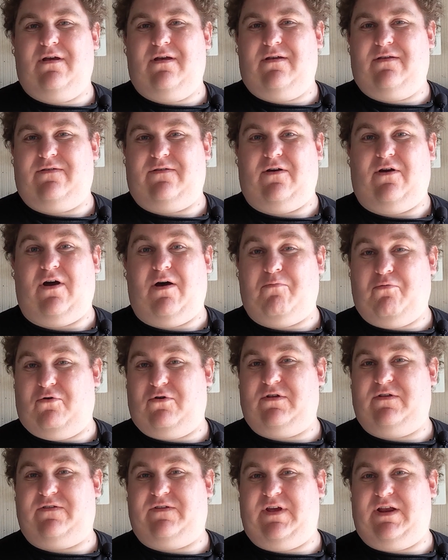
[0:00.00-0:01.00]
So I bought
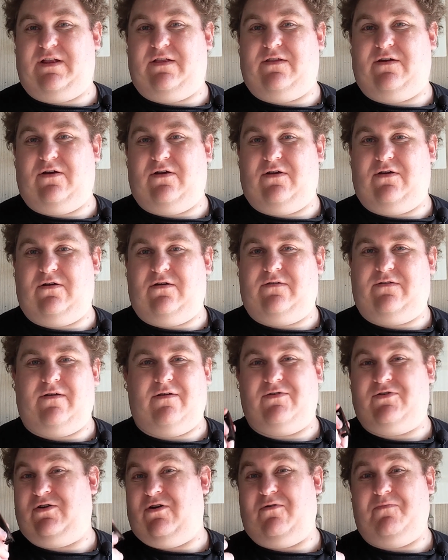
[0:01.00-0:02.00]
a set of those. I'll
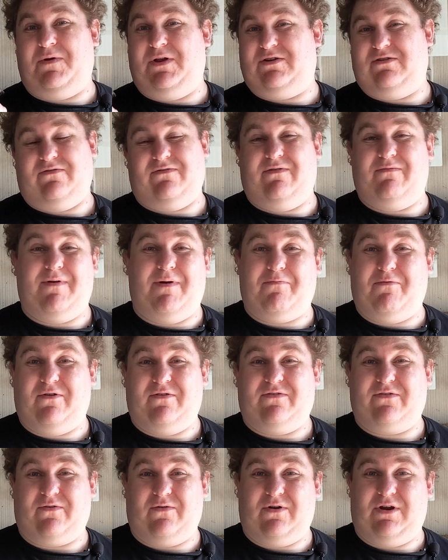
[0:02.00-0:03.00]
show a picture of them up on
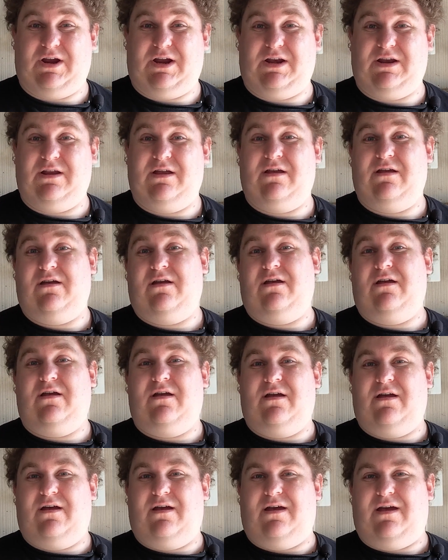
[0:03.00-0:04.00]
screen.
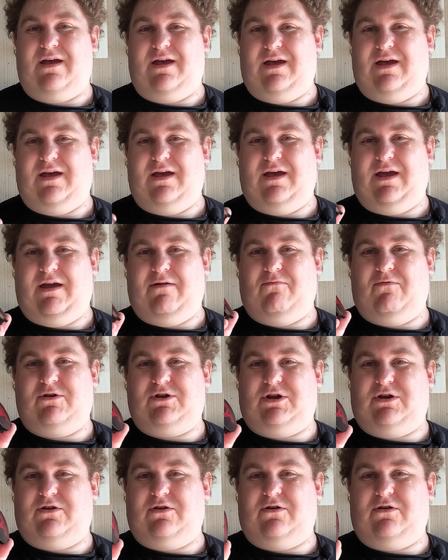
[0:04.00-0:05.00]
And what
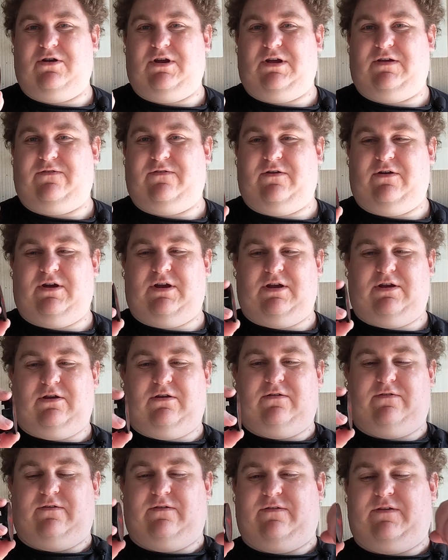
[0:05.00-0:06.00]
you do is you can
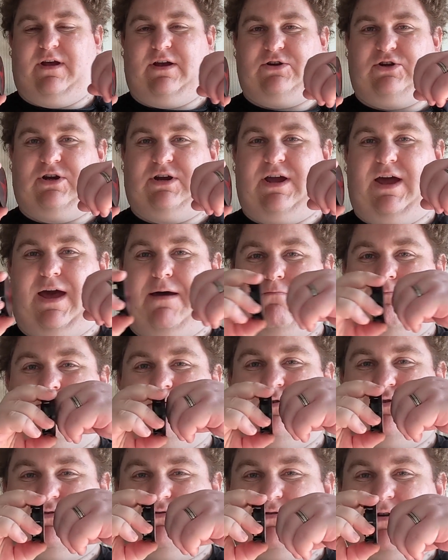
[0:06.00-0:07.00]
use the suction cap,
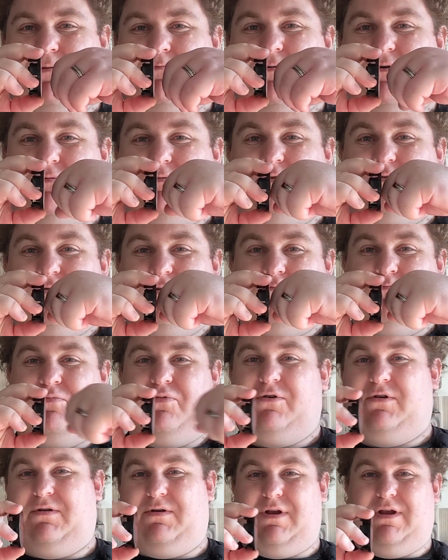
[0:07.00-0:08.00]
drop onto it,
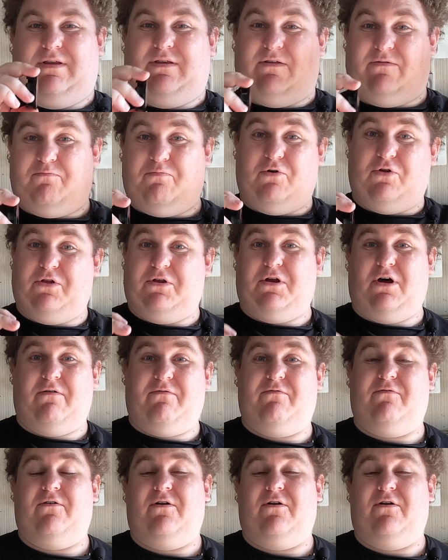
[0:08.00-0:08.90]
and just pull it off.